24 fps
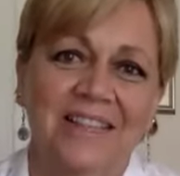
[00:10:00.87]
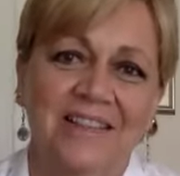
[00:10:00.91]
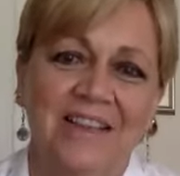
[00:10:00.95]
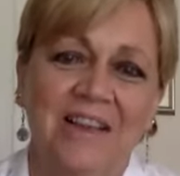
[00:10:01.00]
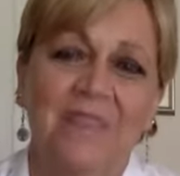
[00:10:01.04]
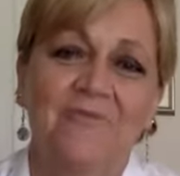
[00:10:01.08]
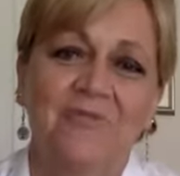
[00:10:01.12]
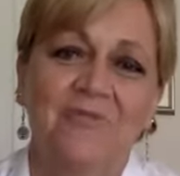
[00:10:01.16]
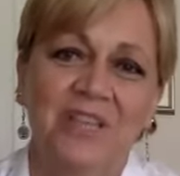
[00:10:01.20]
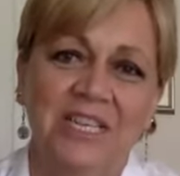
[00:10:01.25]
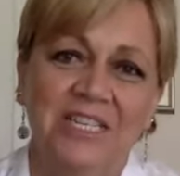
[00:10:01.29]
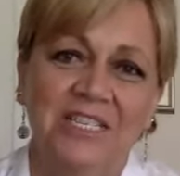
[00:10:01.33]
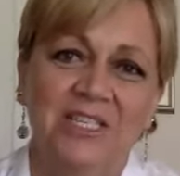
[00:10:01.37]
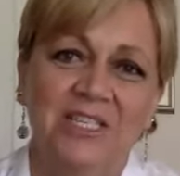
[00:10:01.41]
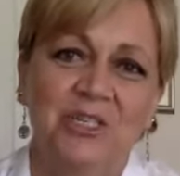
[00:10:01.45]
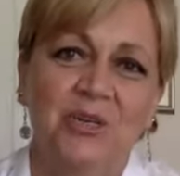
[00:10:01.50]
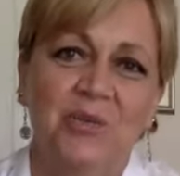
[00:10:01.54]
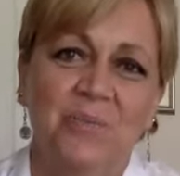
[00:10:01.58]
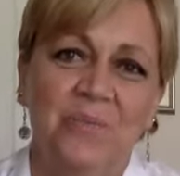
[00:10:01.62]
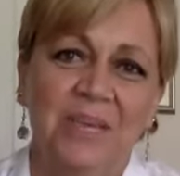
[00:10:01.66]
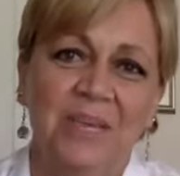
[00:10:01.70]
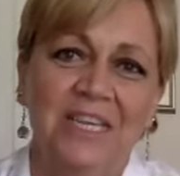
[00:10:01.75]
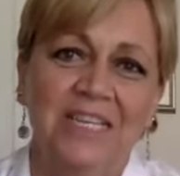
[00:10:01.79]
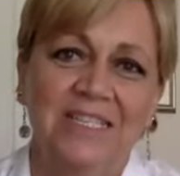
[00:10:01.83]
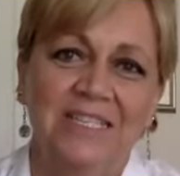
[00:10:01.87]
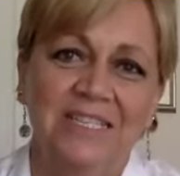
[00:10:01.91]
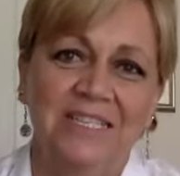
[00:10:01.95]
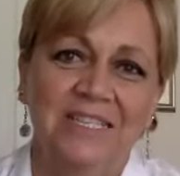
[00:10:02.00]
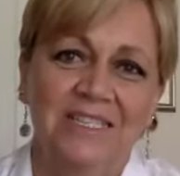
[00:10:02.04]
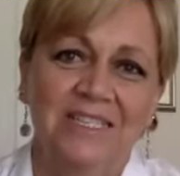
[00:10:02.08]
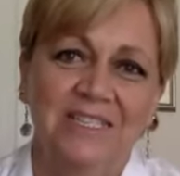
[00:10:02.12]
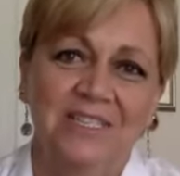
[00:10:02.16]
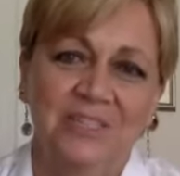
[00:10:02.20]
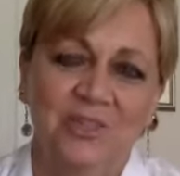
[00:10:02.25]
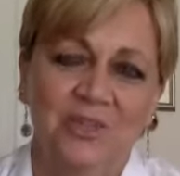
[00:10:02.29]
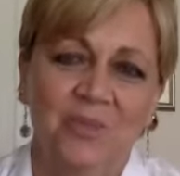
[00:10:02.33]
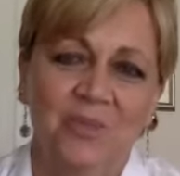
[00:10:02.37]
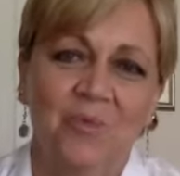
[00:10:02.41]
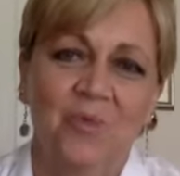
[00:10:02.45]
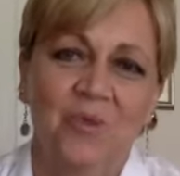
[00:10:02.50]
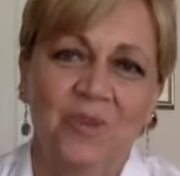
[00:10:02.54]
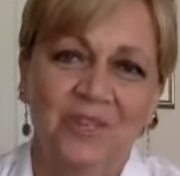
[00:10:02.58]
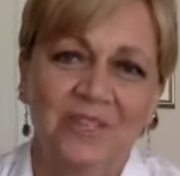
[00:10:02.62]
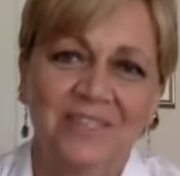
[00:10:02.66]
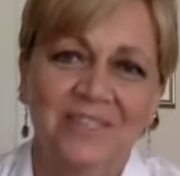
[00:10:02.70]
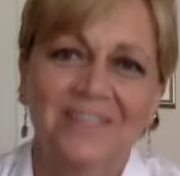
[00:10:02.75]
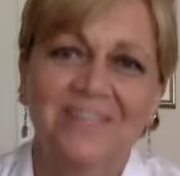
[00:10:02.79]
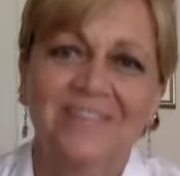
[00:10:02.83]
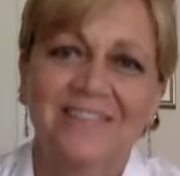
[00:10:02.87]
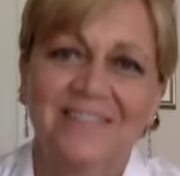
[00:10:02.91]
of these two pieces, to the world?